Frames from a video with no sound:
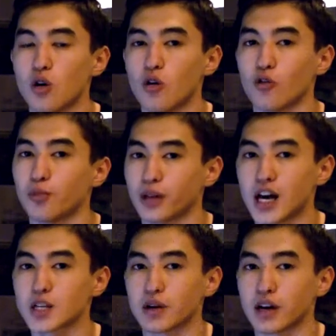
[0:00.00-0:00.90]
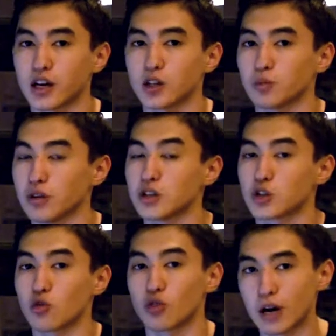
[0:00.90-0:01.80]
of plasma held by its
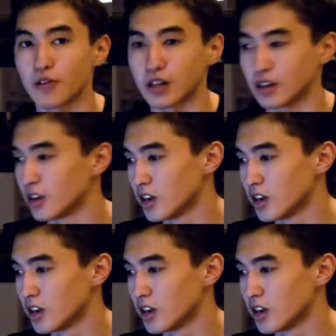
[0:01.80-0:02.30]
own gravity.